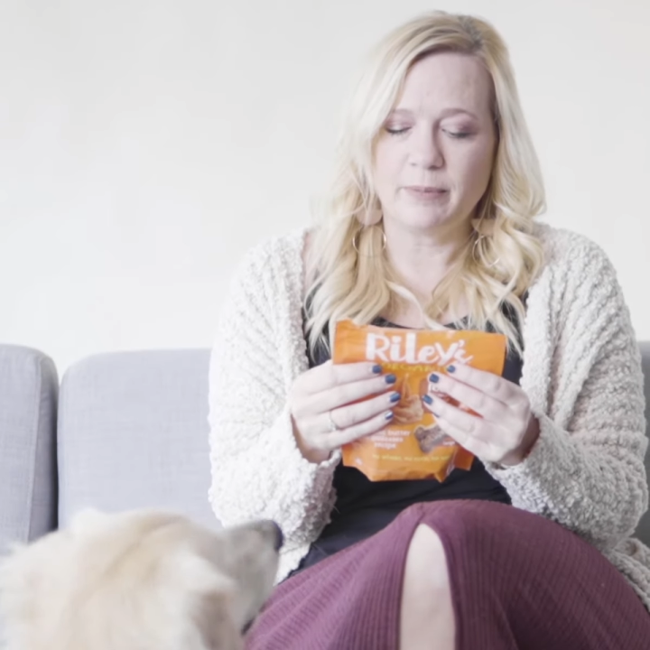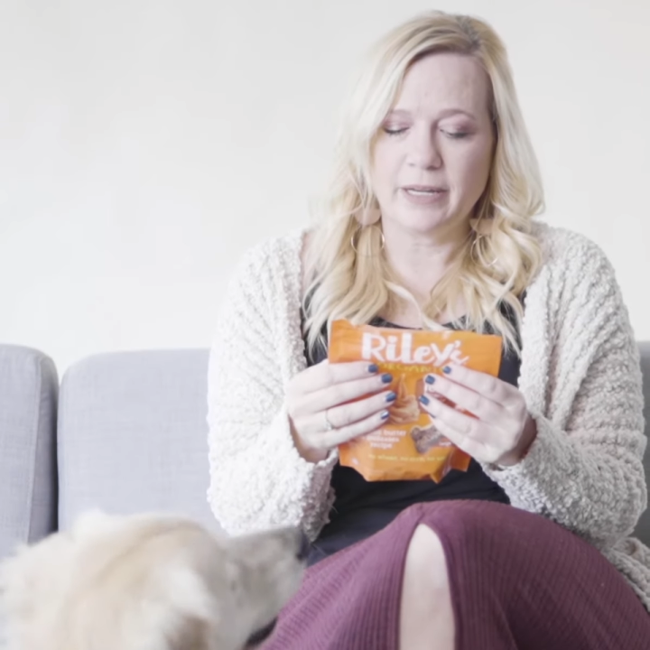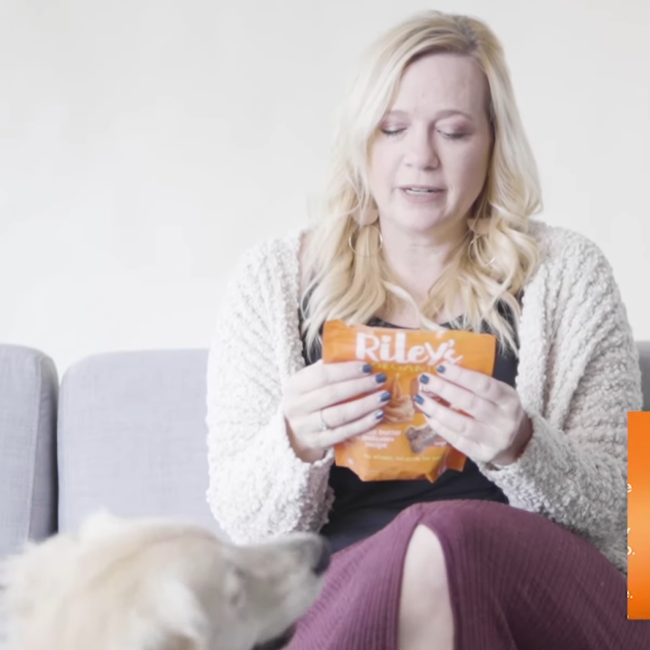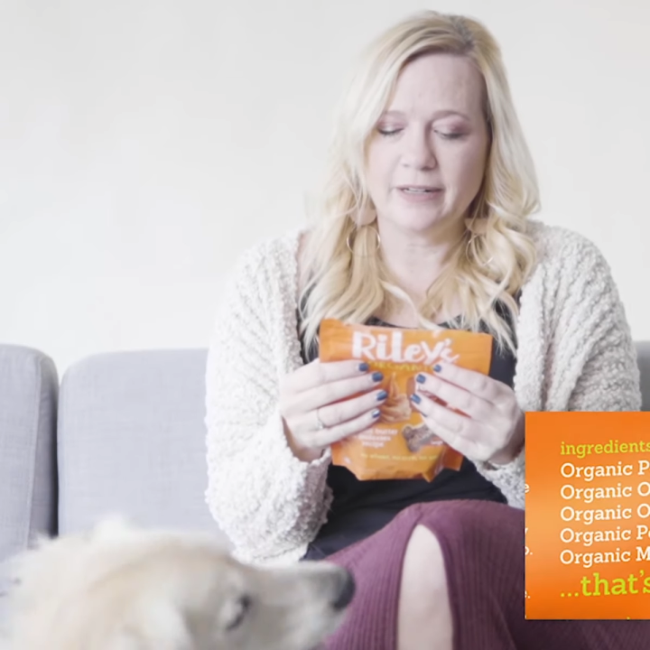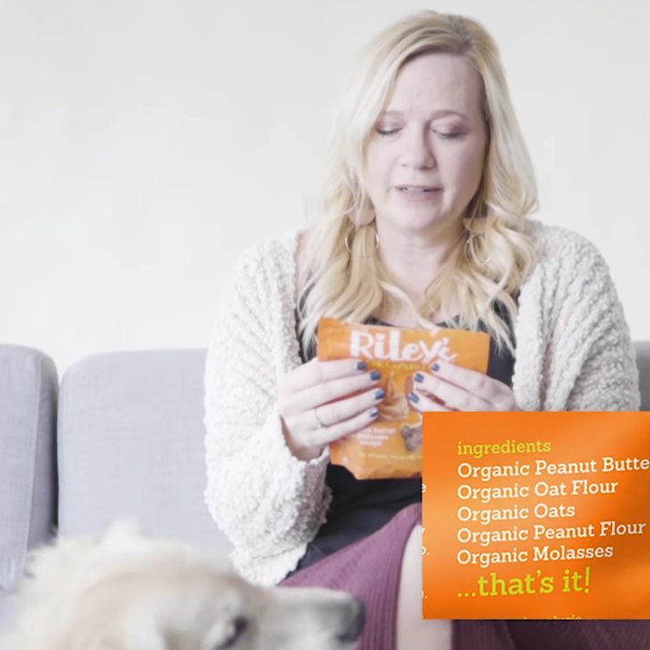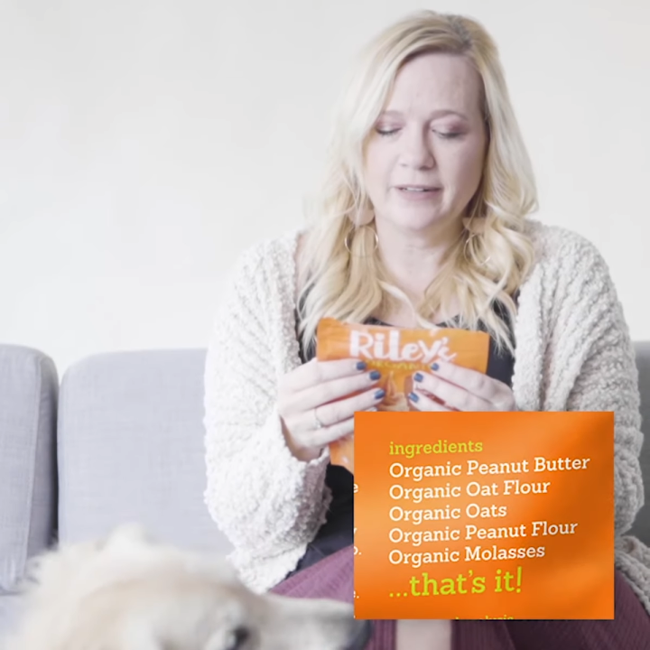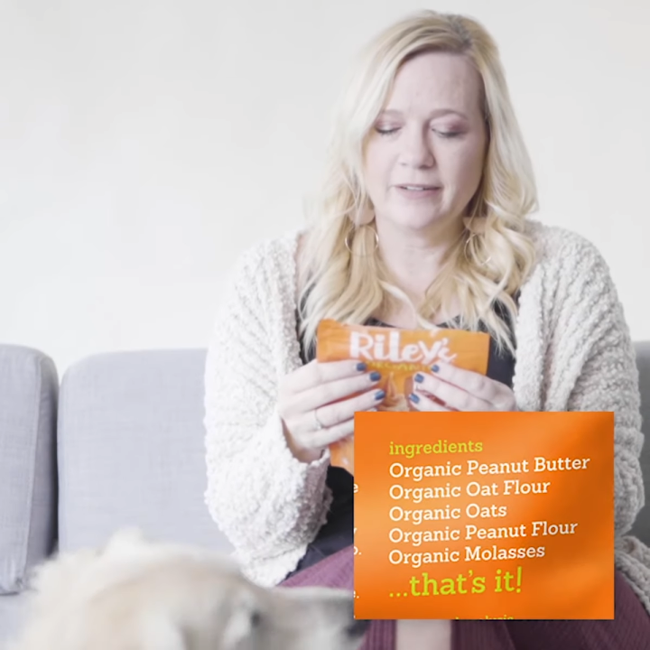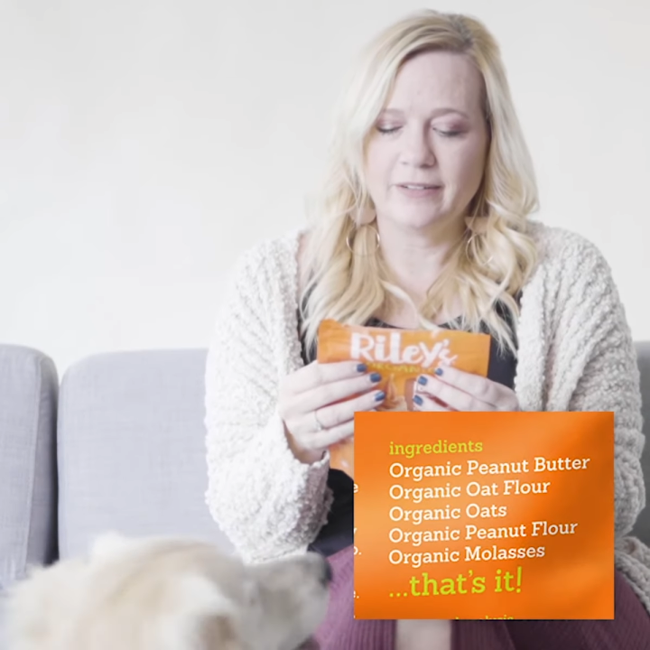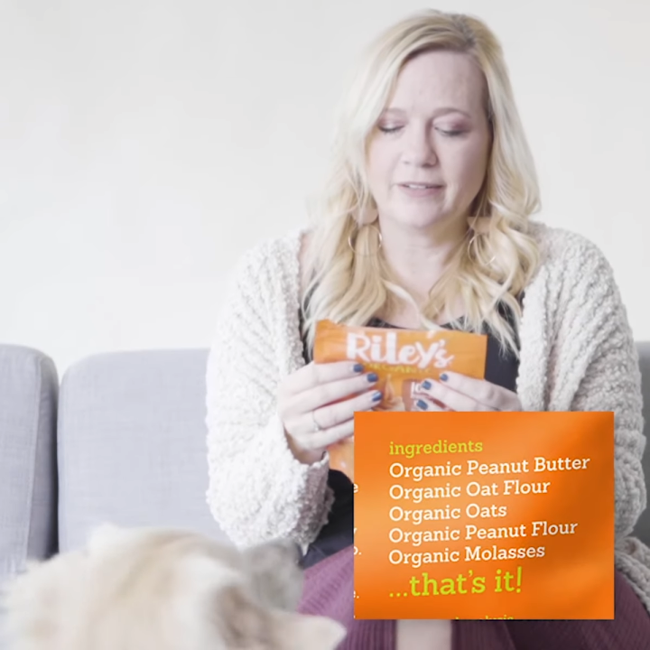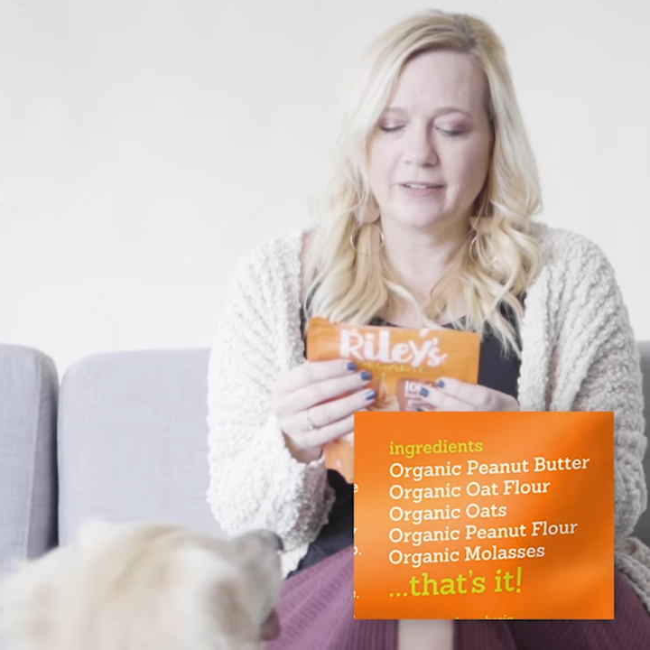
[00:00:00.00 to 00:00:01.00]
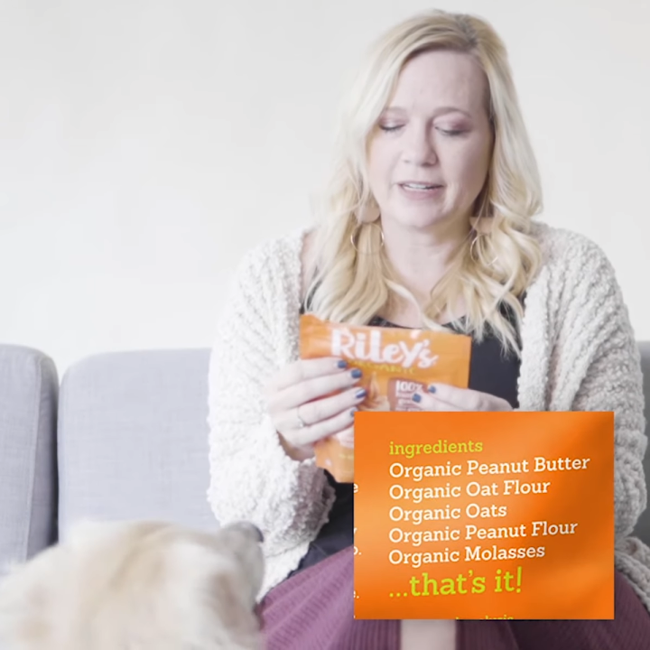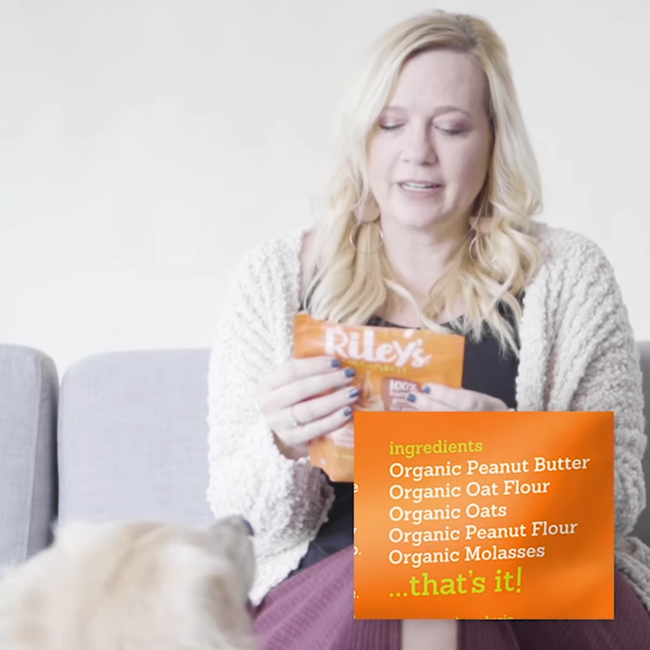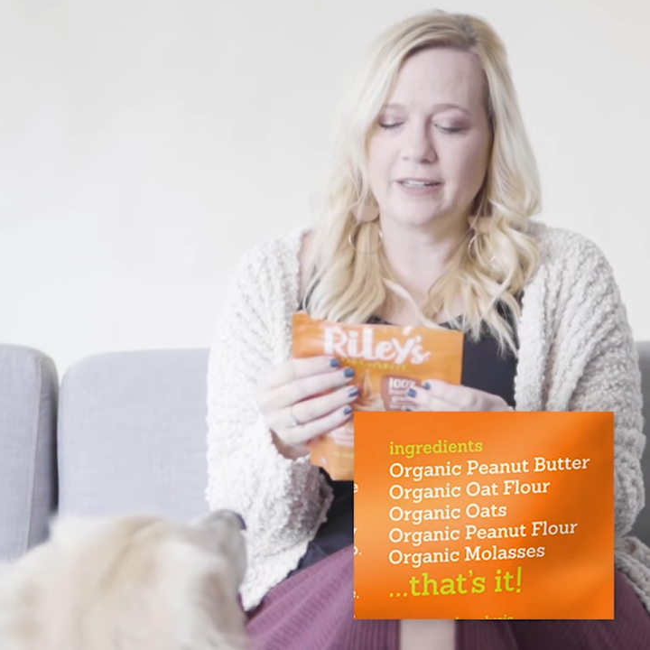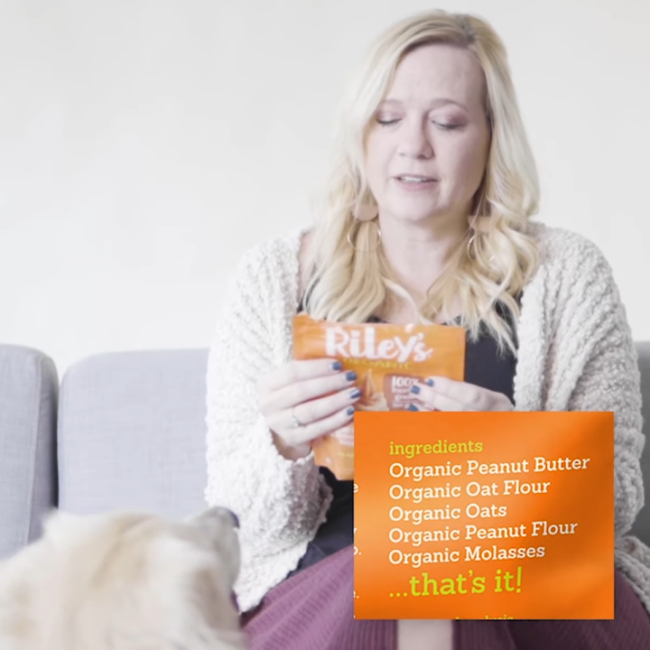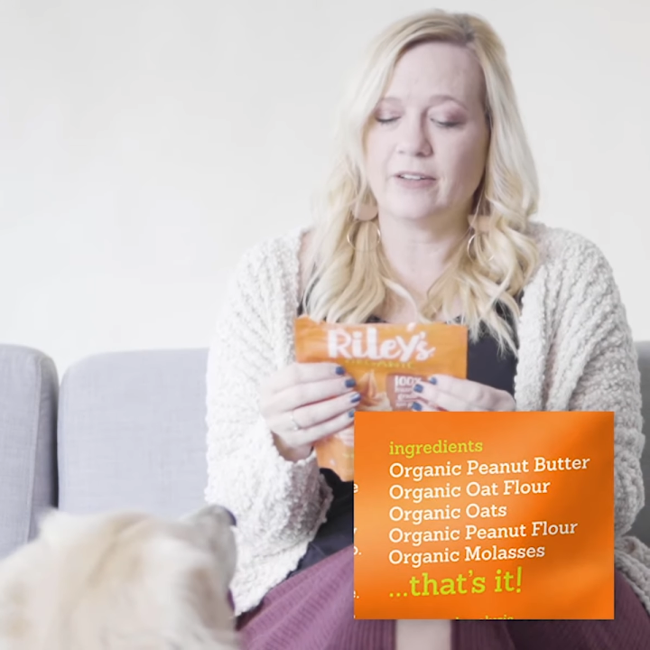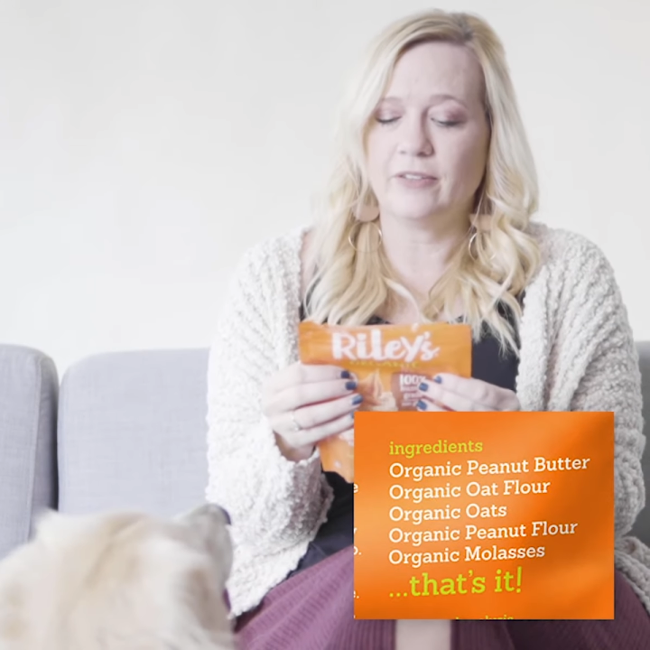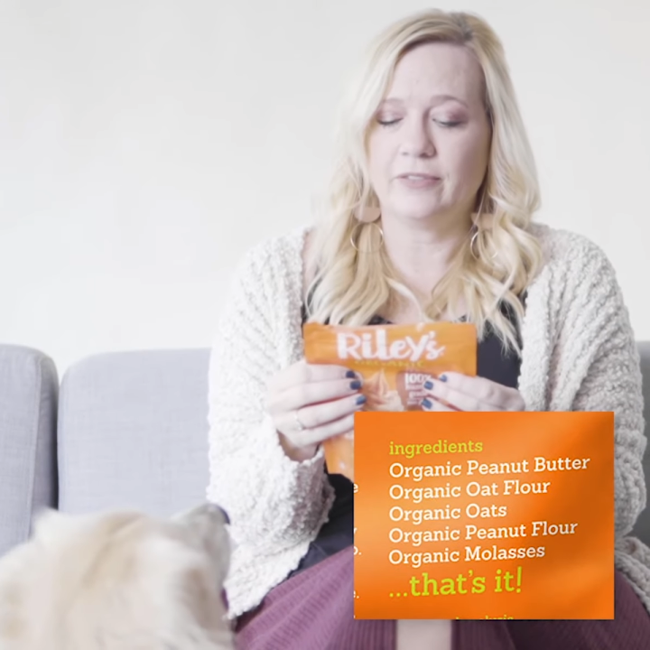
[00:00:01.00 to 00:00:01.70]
butter, organic oat